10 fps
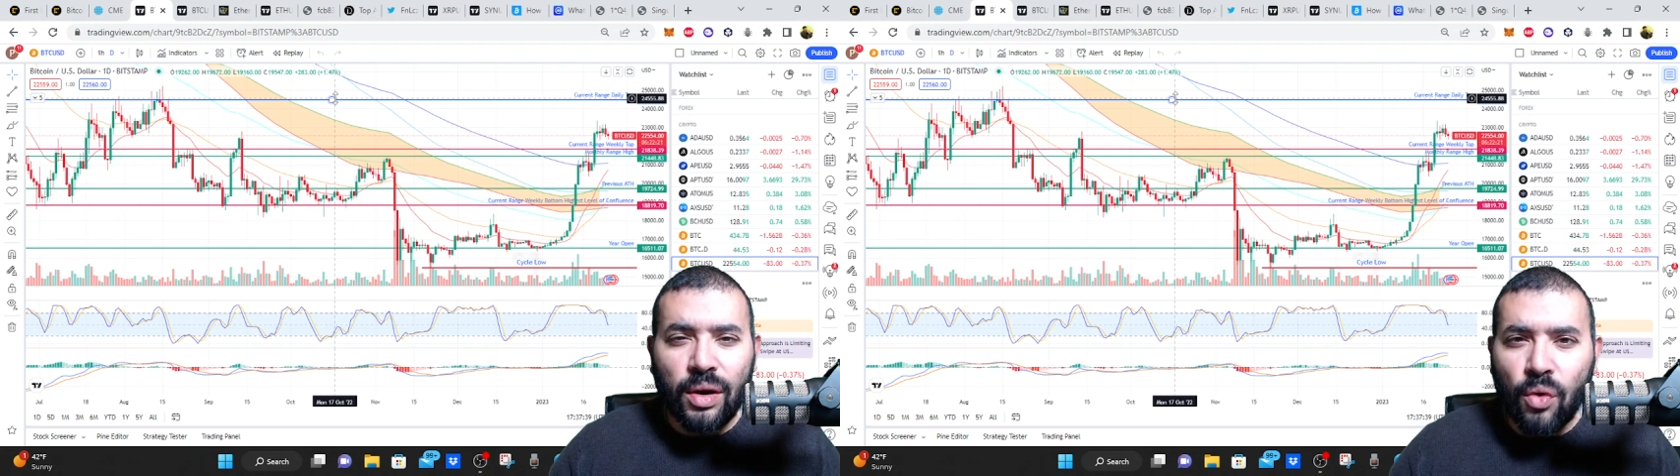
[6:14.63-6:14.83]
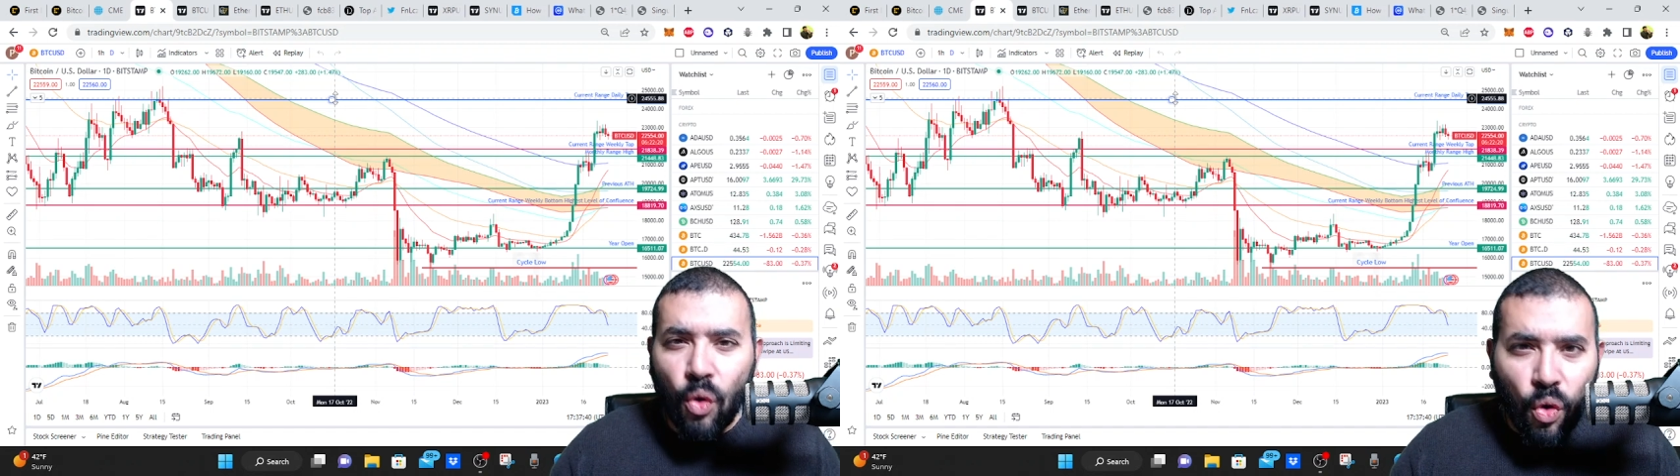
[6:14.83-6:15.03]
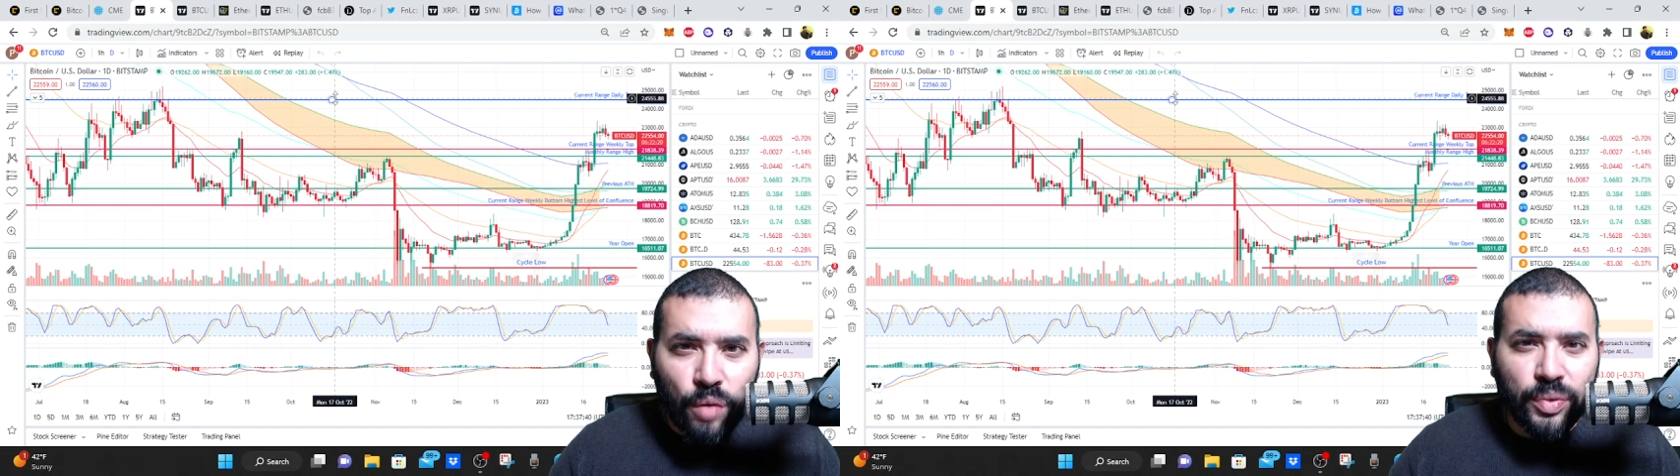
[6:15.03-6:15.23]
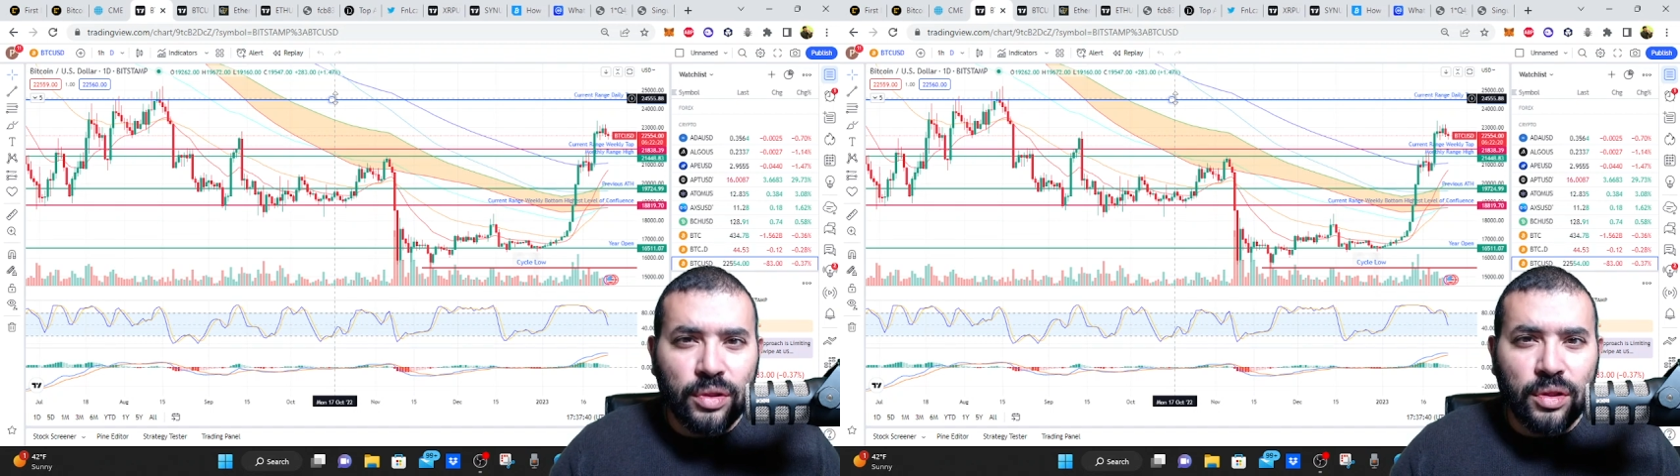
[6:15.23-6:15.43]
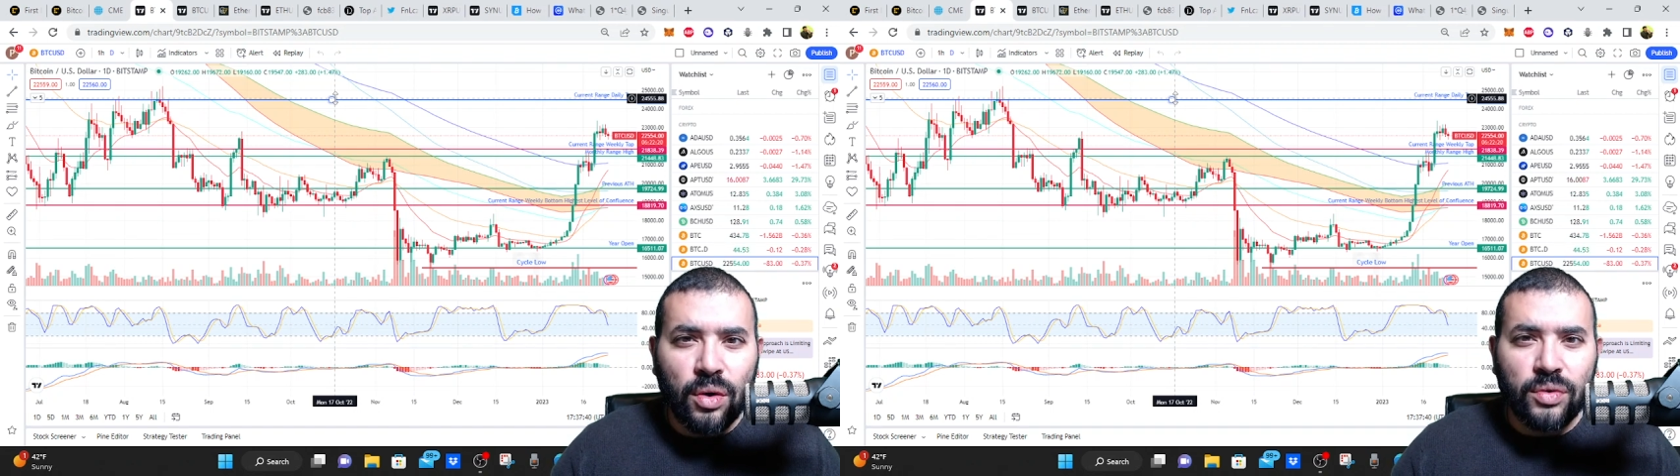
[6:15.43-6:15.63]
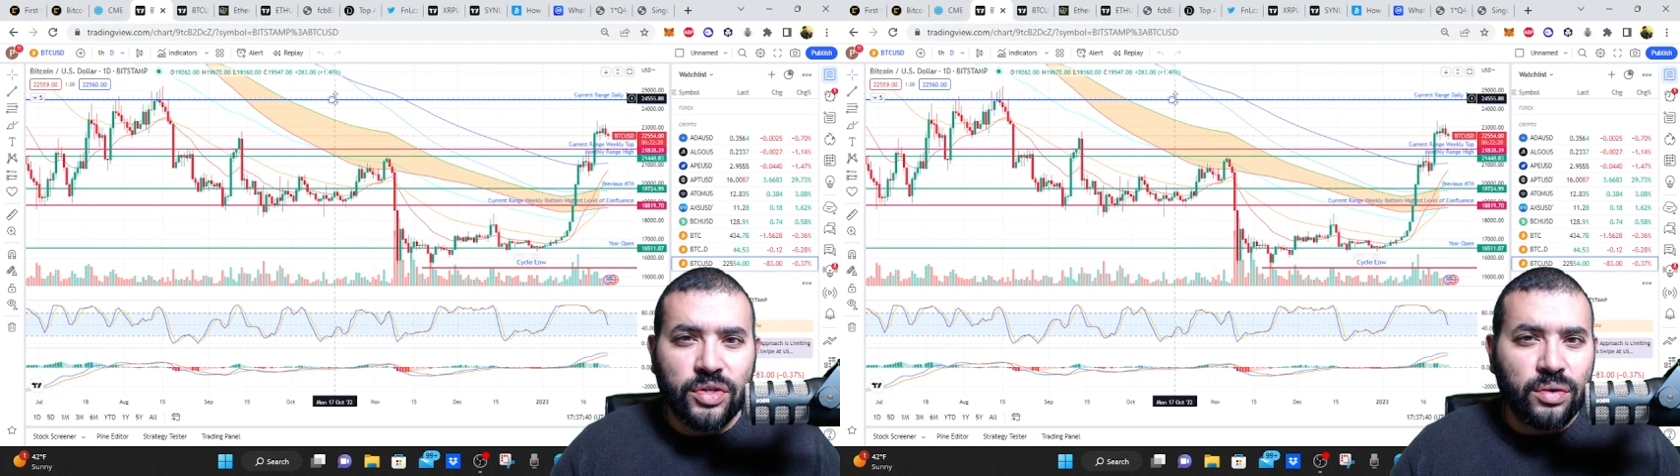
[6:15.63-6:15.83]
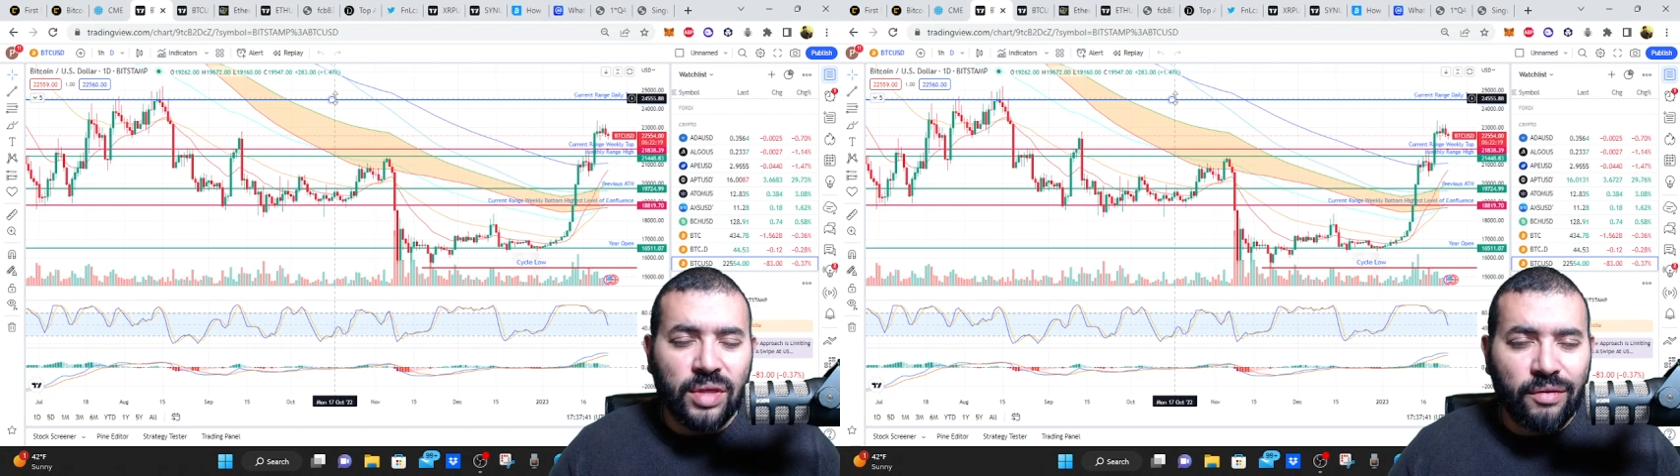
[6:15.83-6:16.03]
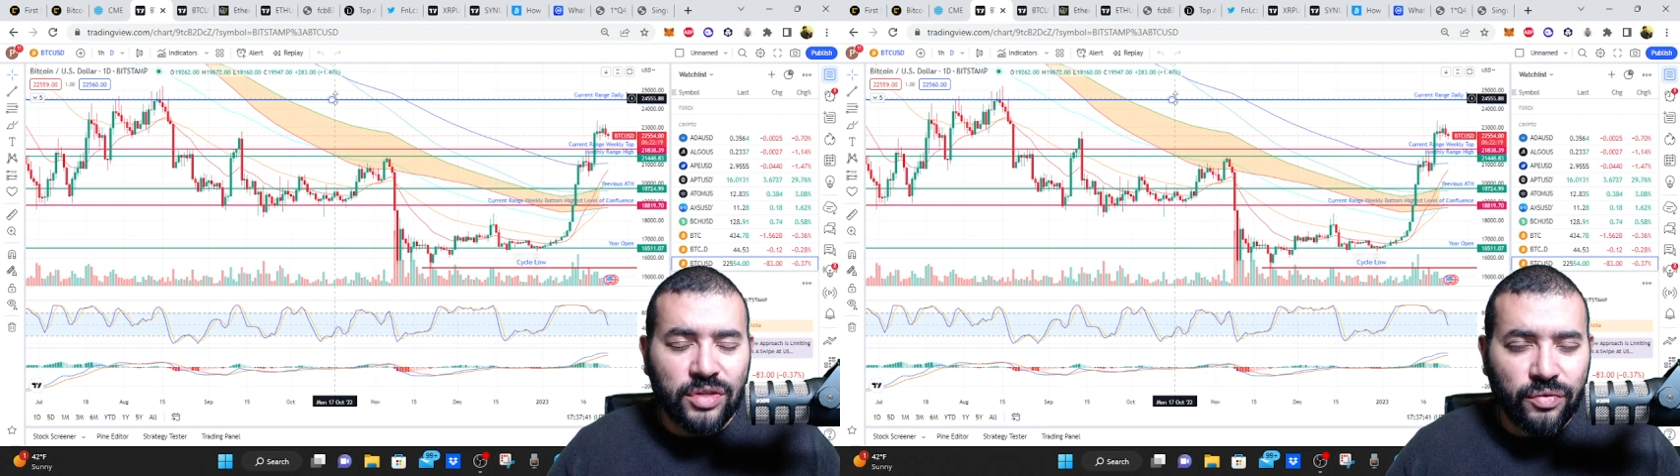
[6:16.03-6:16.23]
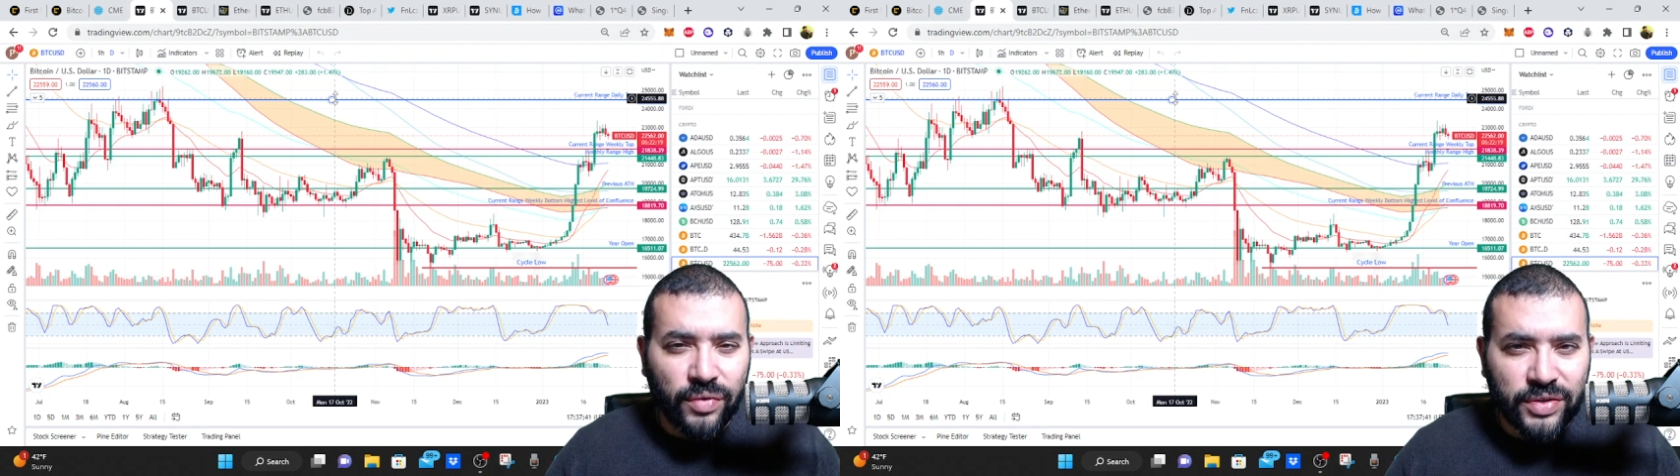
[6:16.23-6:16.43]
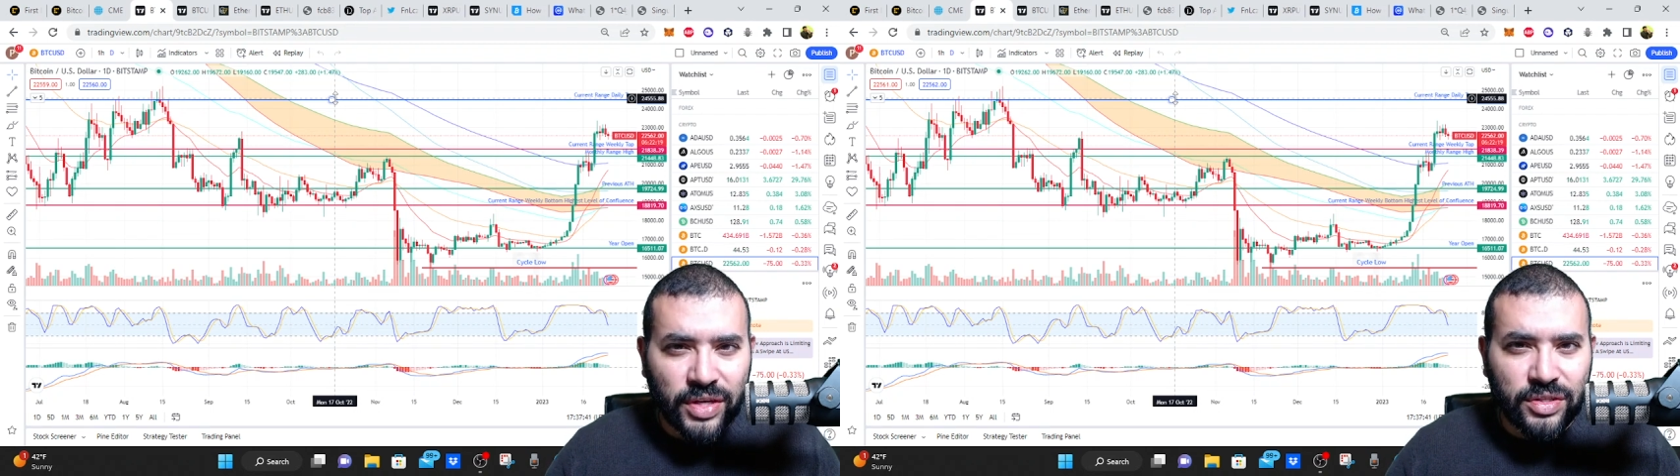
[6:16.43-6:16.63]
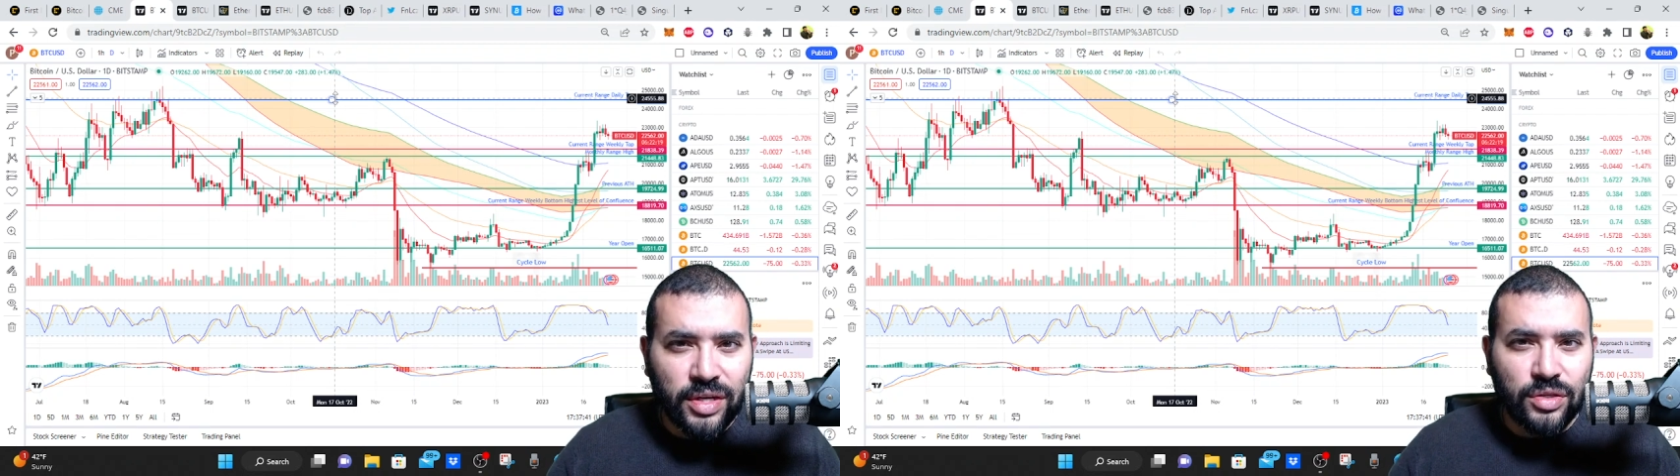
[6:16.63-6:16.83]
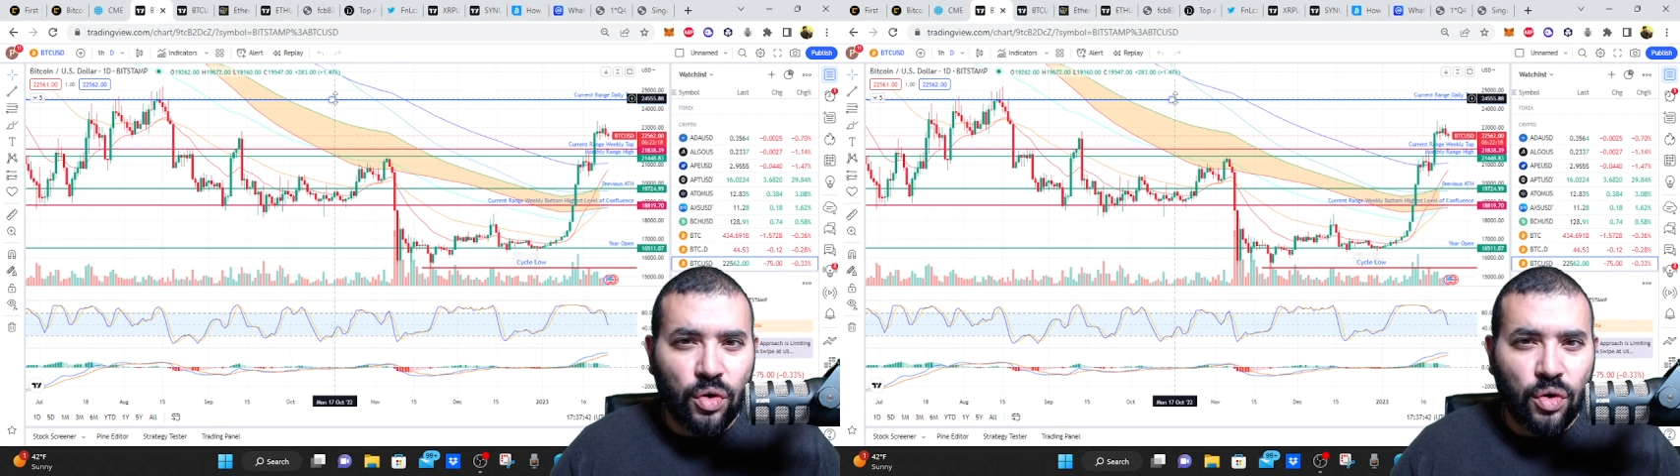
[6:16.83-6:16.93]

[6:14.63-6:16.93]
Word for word: or below certain levels of resistance